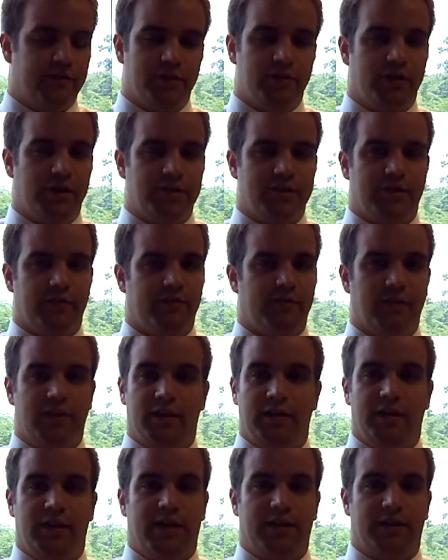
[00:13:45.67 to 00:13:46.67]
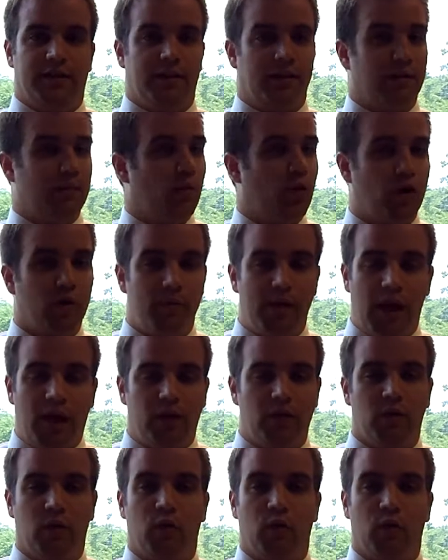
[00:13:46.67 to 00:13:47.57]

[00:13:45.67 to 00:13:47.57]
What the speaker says: addressed something that you'd like to hear more about,